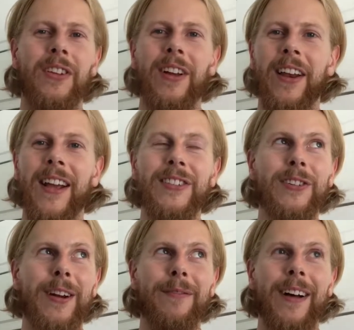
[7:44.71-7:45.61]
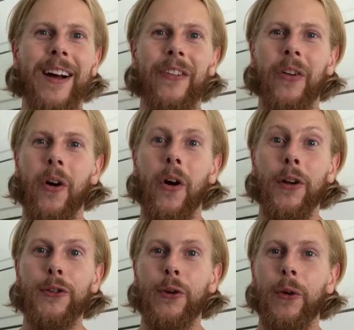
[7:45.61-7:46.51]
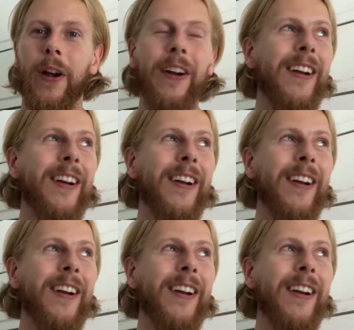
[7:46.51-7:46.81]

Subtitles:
an ice cream van on a scooter,